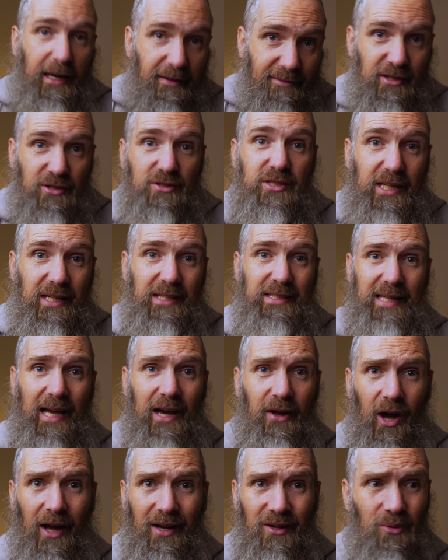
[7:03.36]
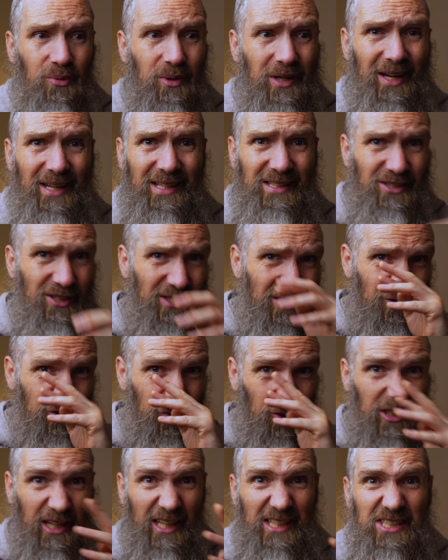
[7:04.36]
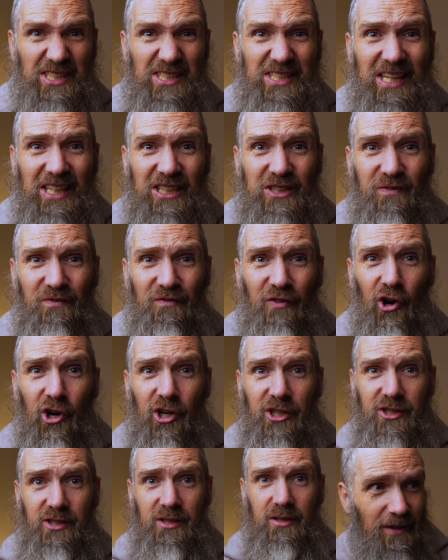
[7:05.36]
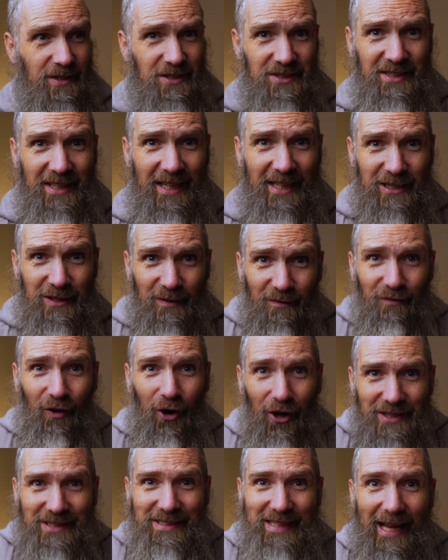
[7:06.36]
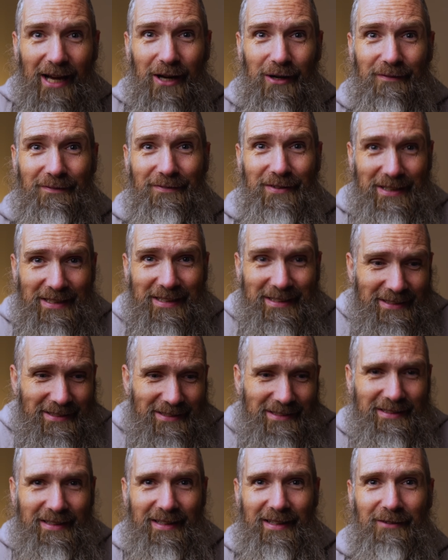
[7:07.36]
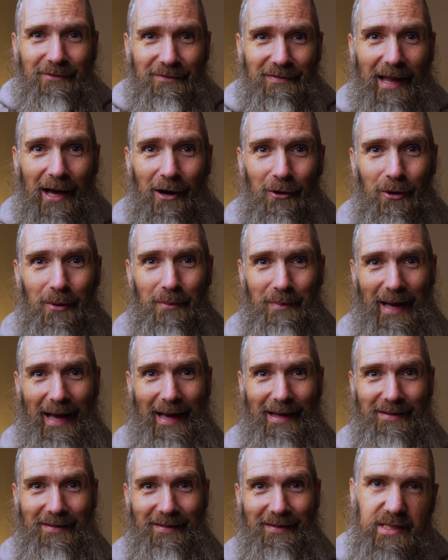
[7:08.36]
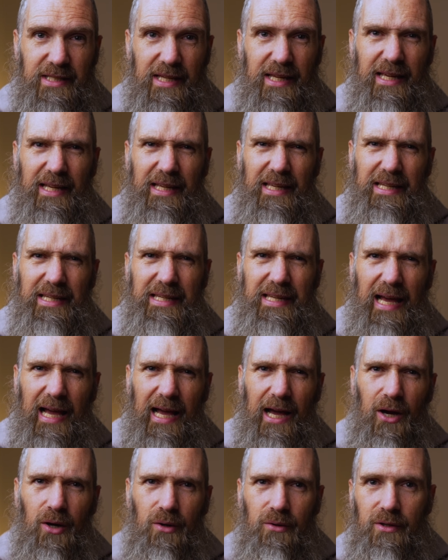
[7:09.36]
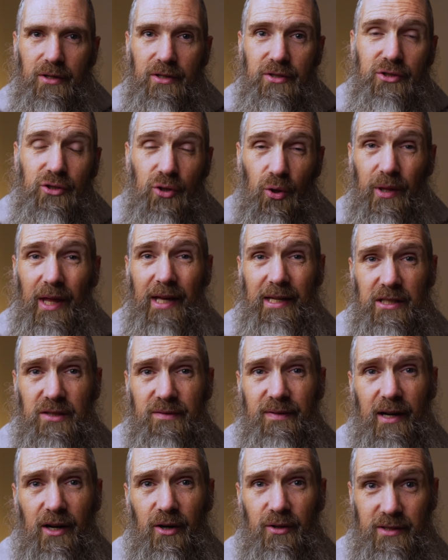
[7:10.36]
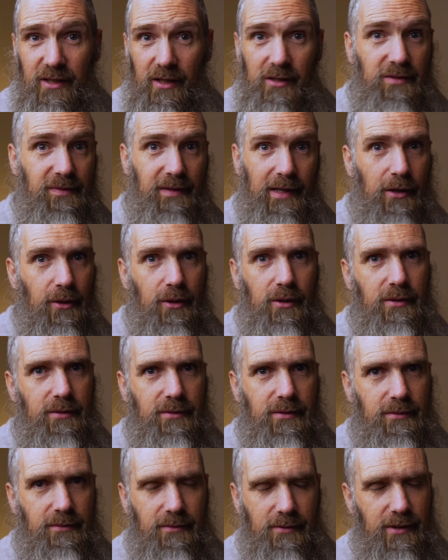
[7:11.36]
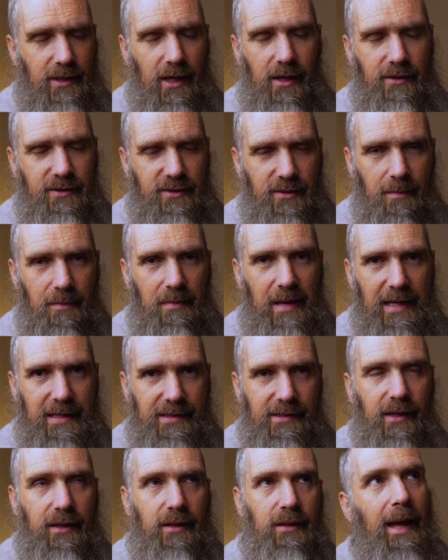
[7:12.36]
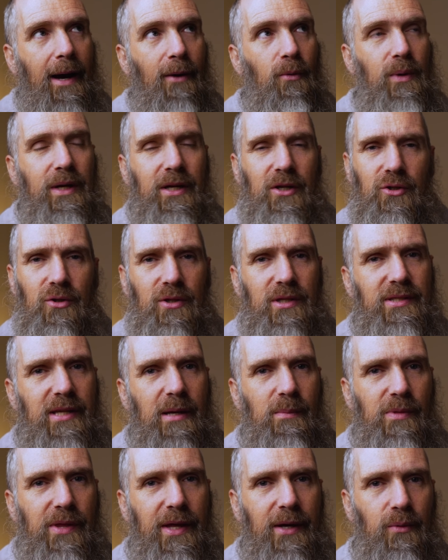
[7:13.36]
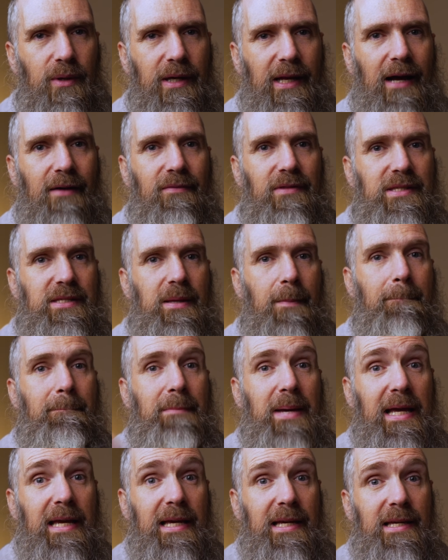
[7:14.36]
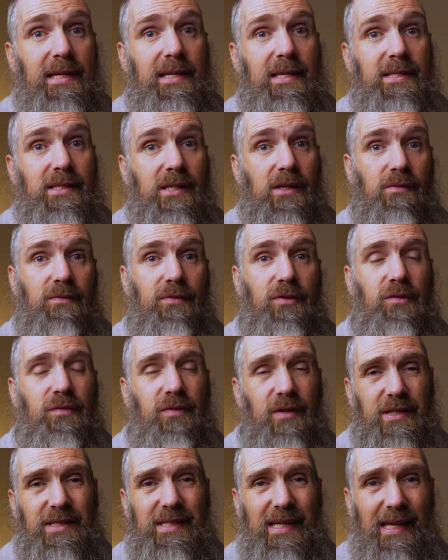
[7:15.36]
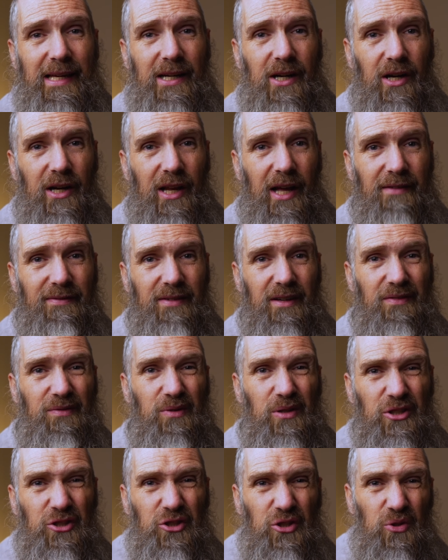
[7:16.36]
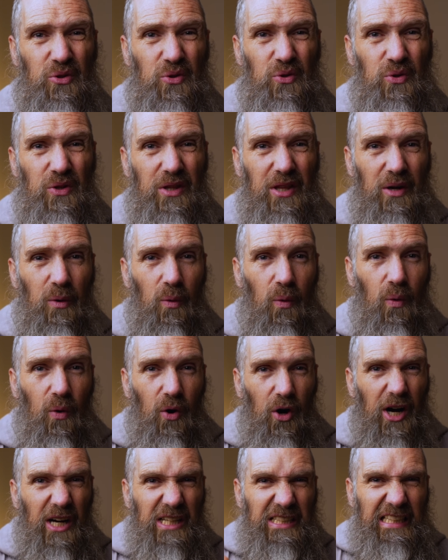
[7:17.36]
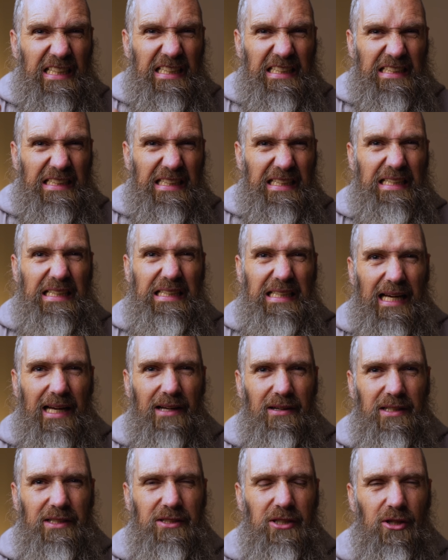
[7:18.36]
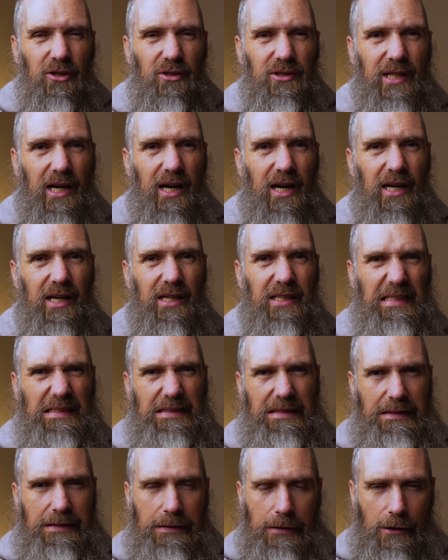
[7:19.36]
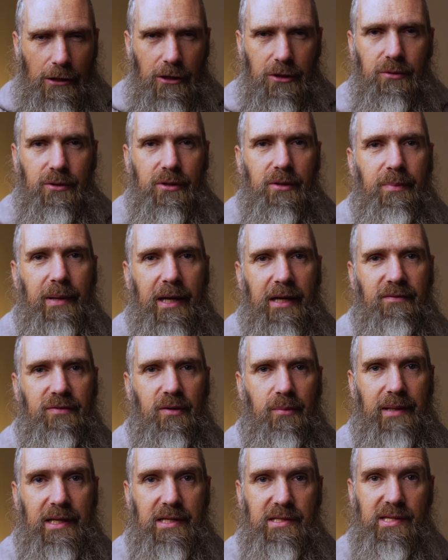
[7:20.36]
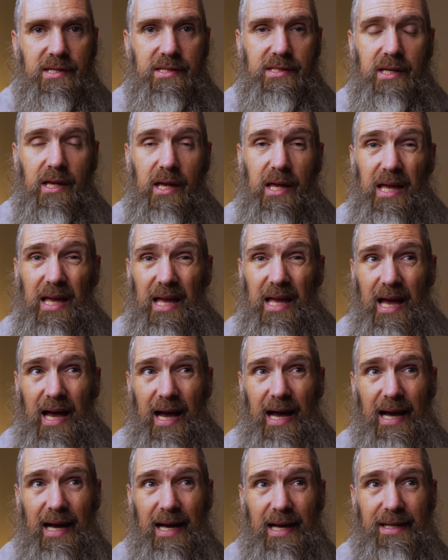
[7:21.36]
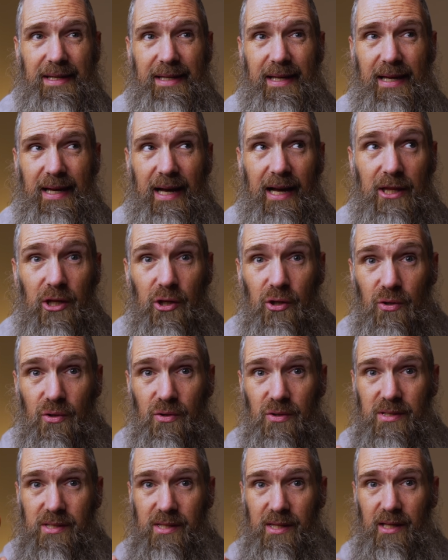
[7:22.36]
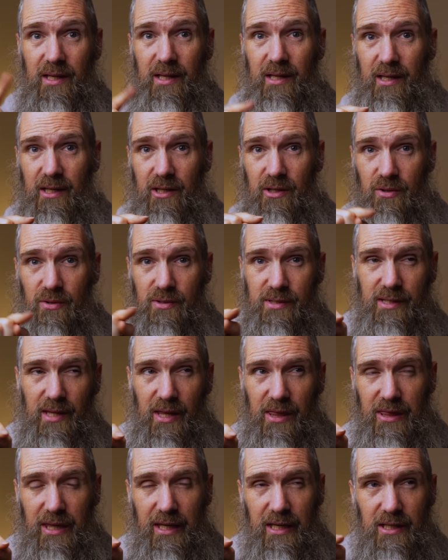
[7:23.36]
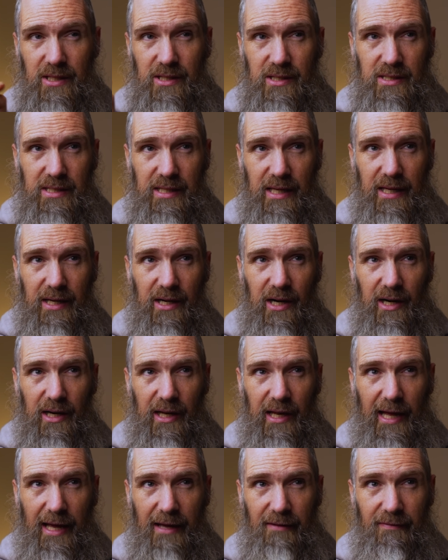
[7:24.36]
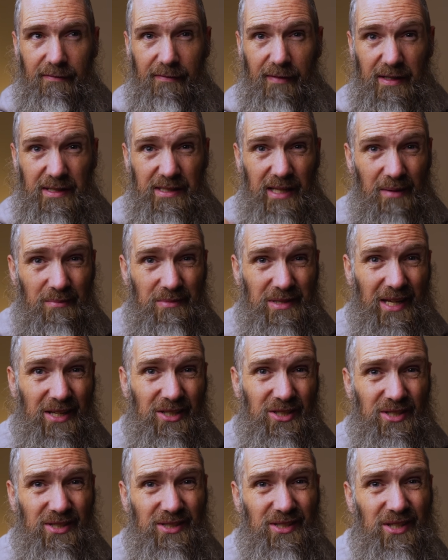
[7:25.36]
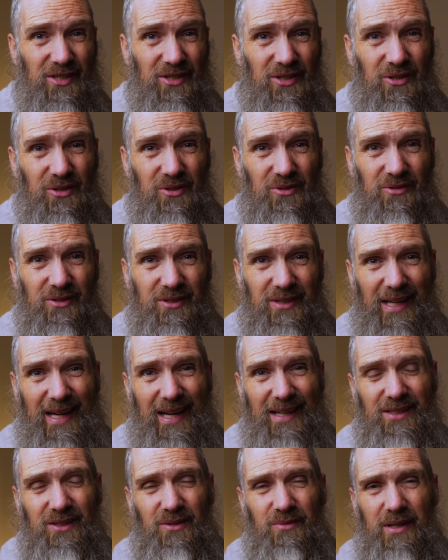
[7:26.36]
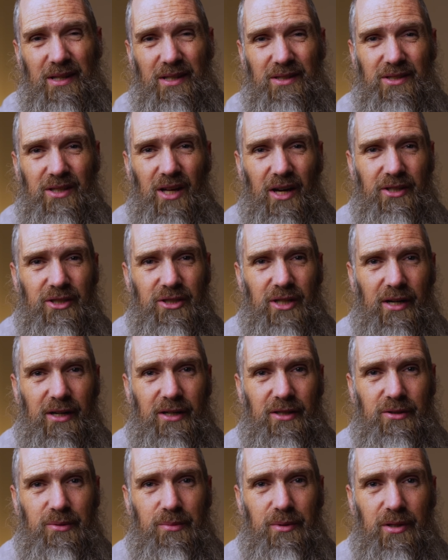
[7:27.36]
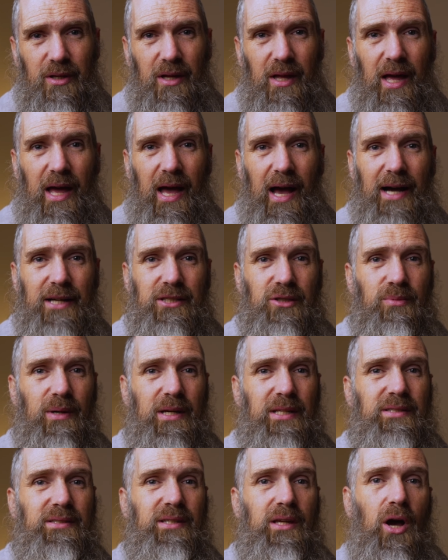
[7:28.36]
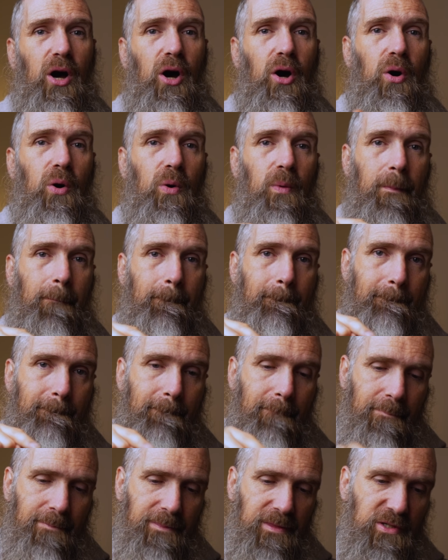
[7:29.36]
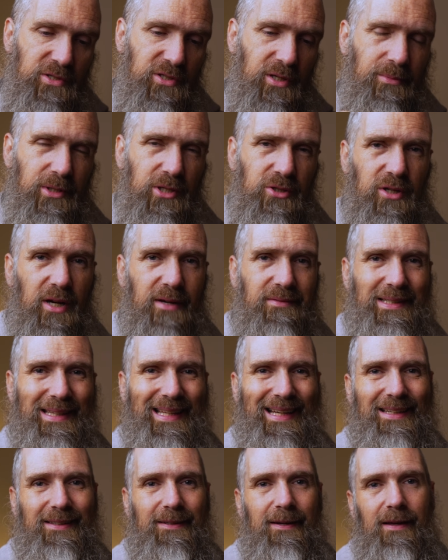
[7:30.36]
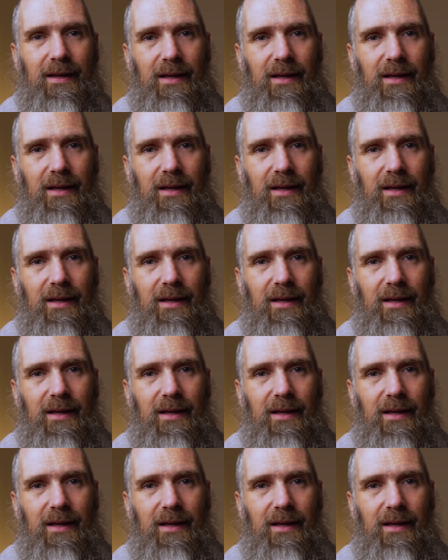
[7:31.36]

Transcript: And if you dig down, I know a guy dug like 6 foot down for his flower bed, digging down so that his flowers and his flowers garden is amazing. And we could do the same thing. We can have this amazing fruitfulness in our life if we'll do the work to dig down into those hard, awkward, painful places and use the things in our life, the temptations to act in a way that's not charitable, as a way to say, oh, there's something driving that.